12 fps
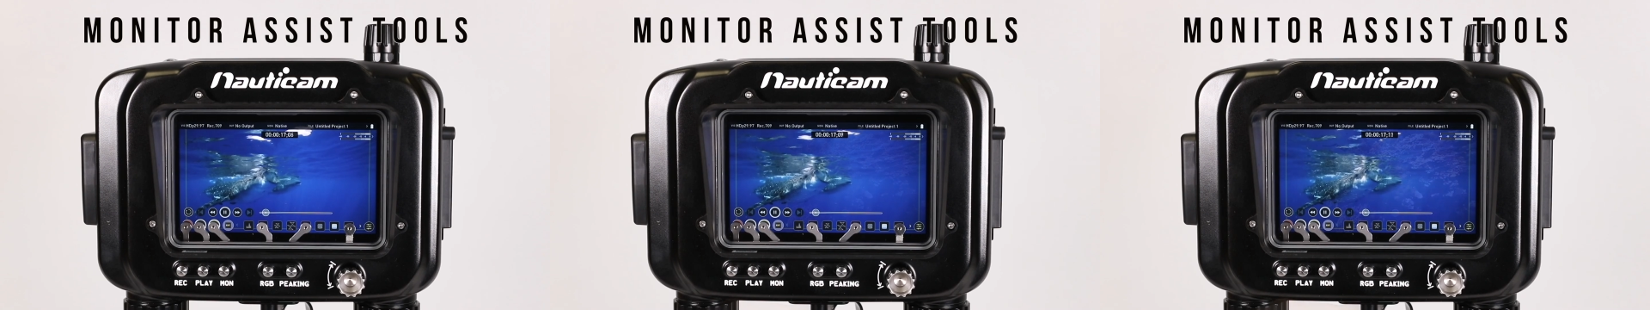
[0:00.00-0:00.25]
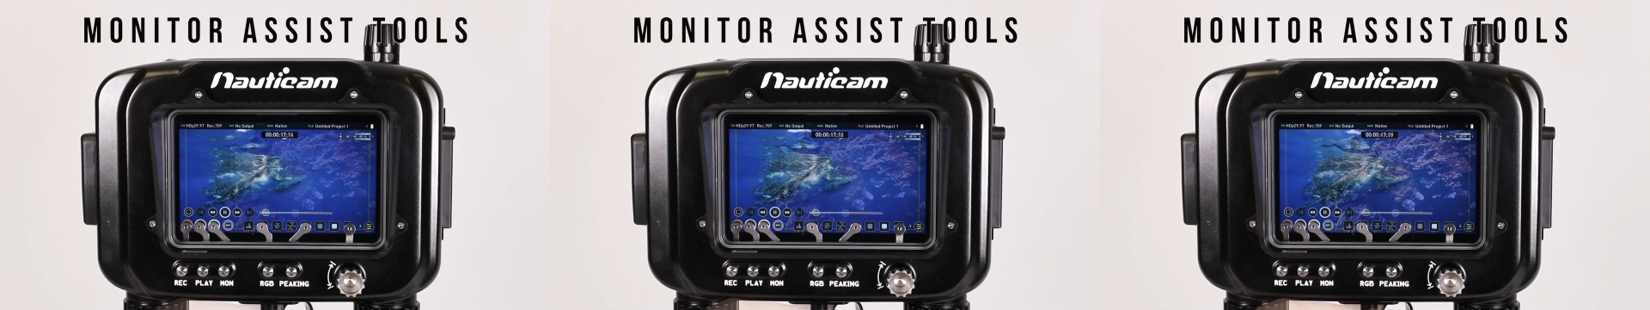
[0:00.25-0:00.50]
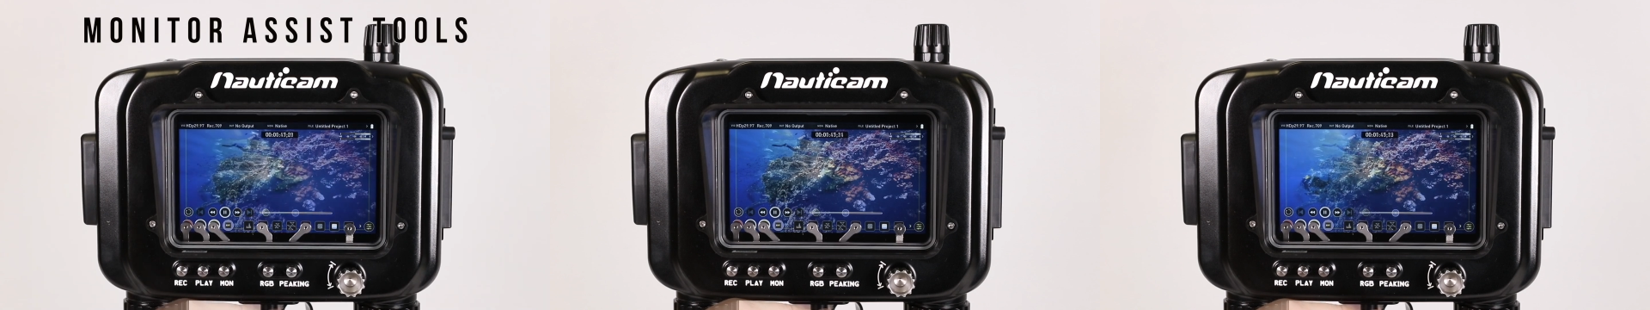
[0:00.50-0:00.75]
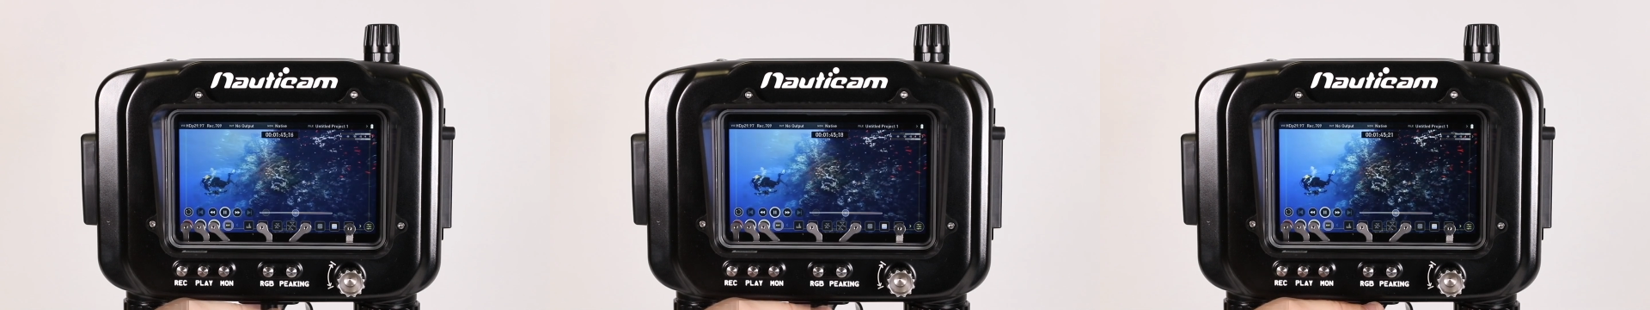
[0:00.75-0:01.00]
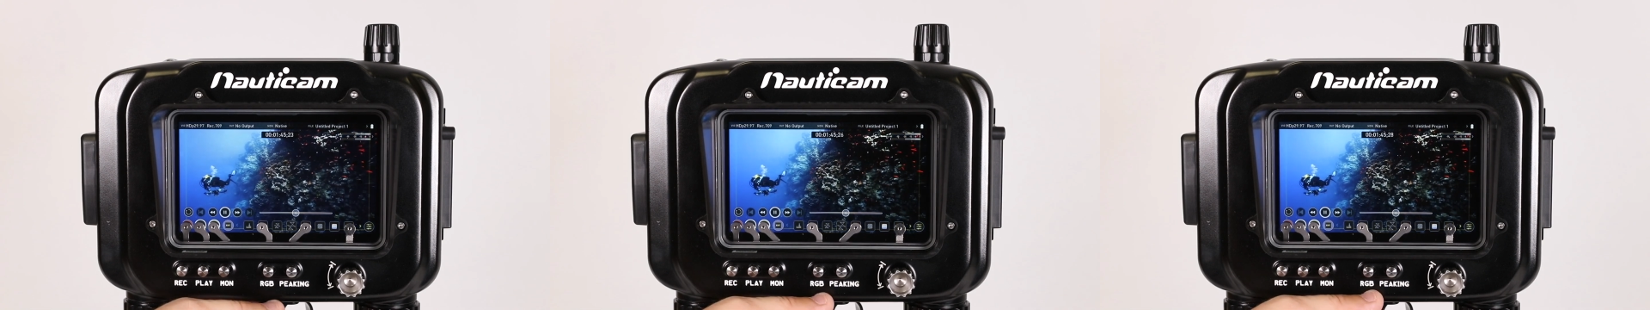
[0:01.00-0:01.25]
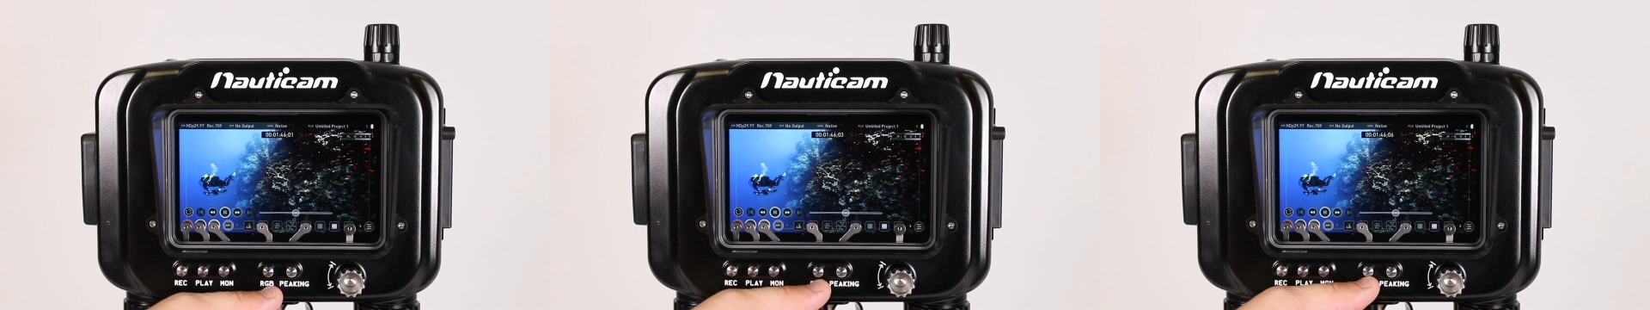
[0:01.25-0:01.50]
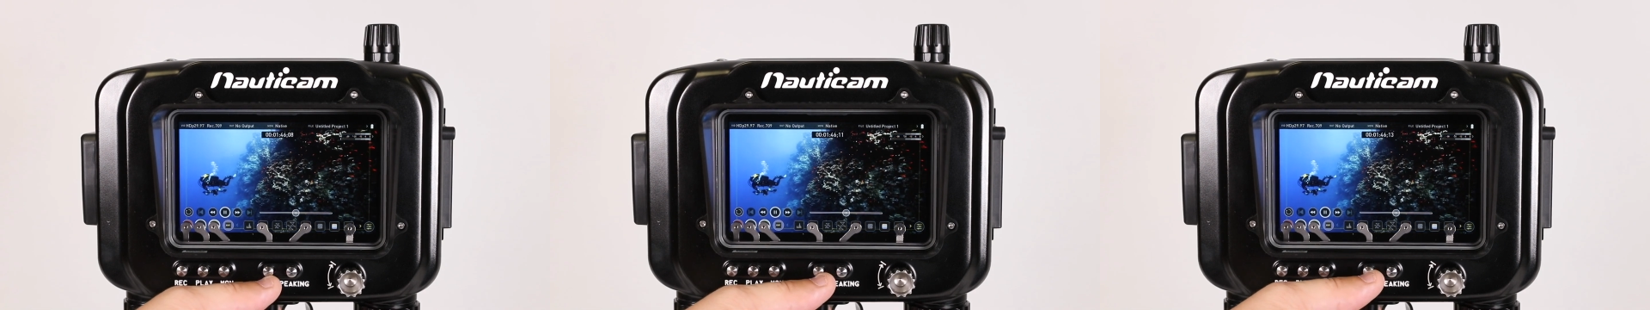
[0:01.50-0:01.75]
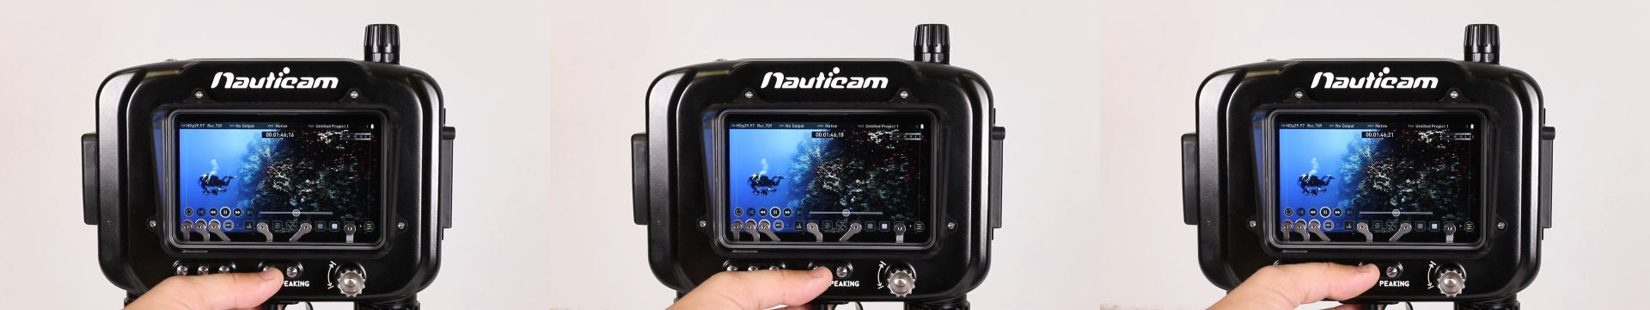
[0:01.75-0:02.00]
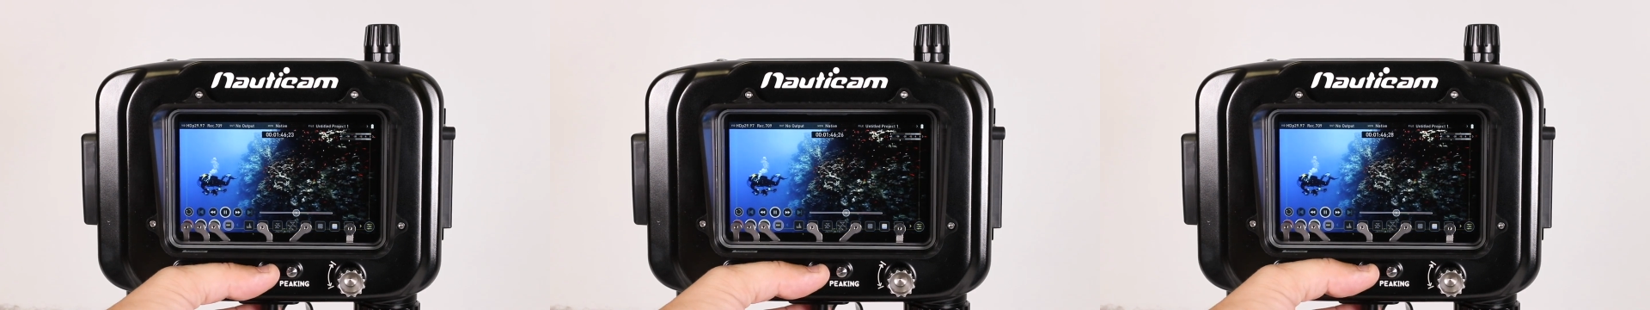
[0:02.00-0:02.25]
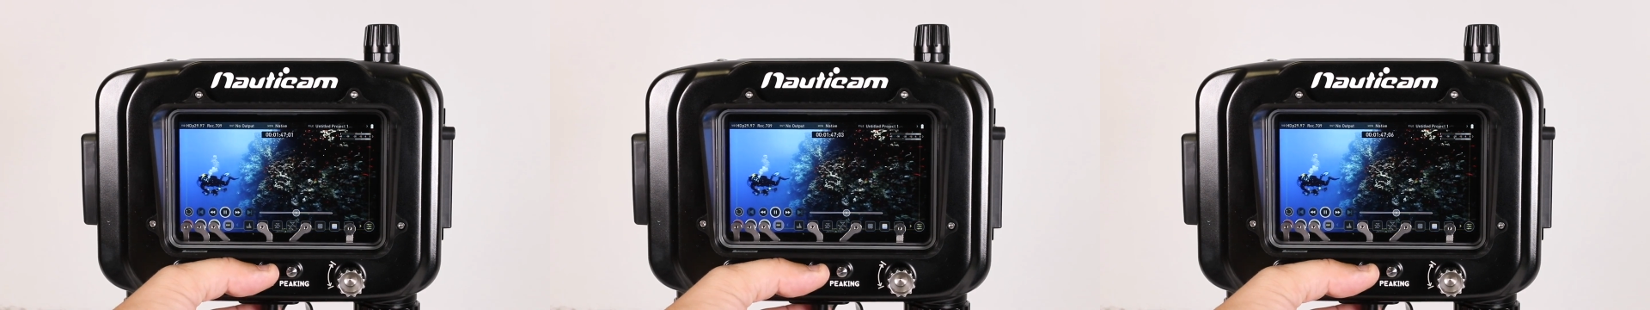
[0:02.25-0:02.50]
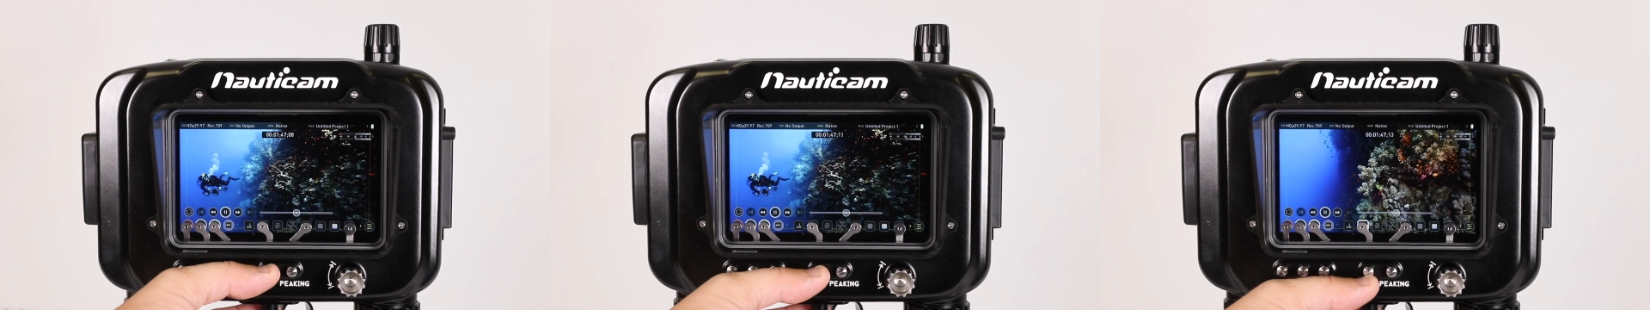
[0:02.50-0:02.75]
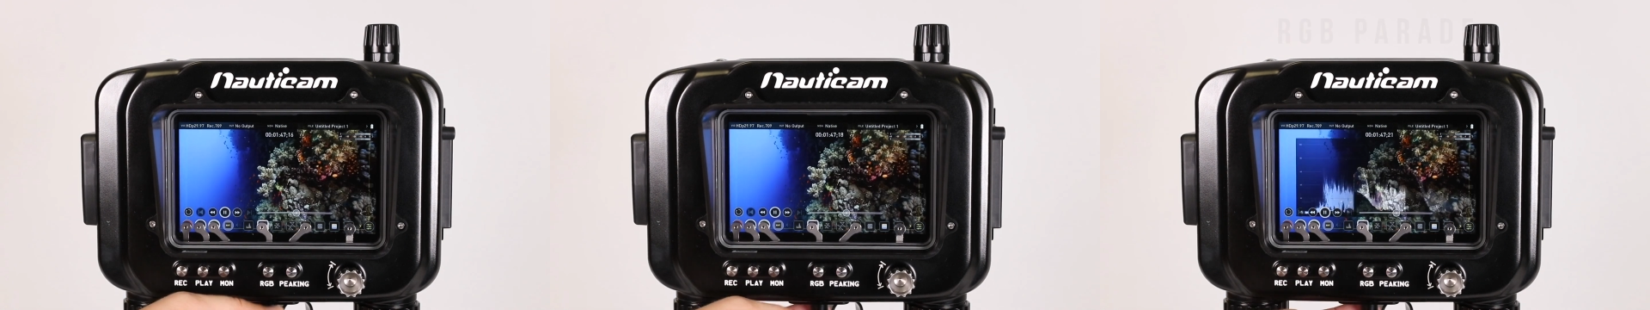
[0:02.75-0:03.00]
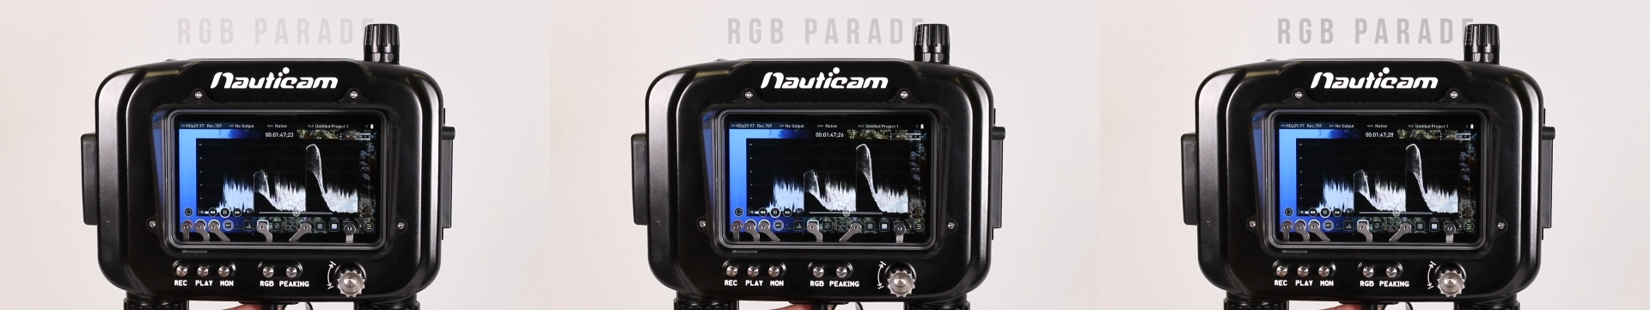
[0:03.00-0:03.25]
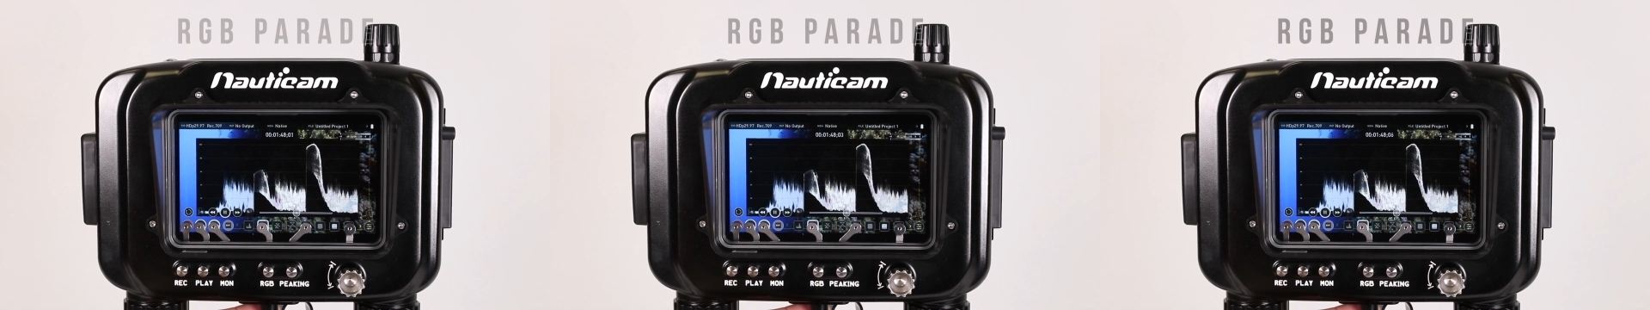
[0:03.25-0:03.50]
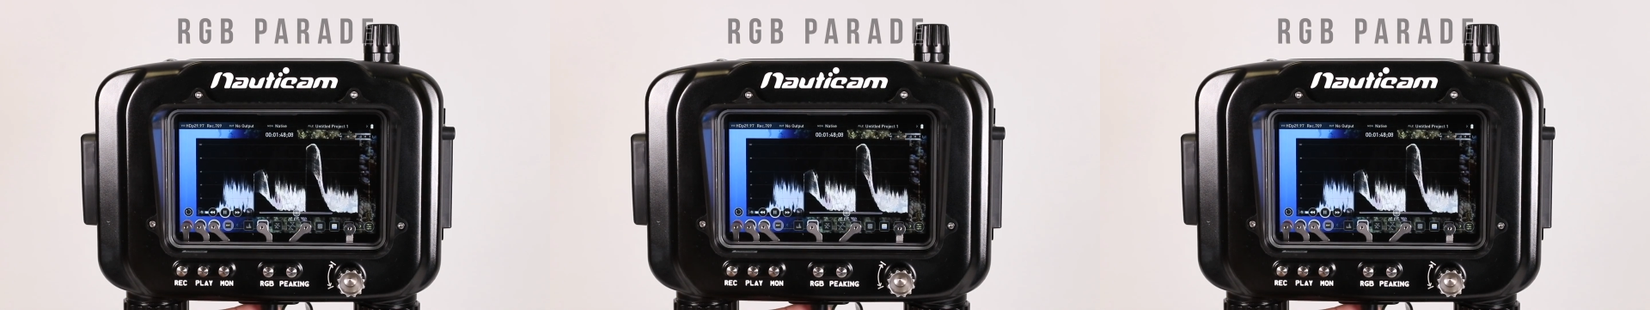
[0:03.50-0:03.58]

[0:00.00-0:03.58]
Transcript: (no speaker visible)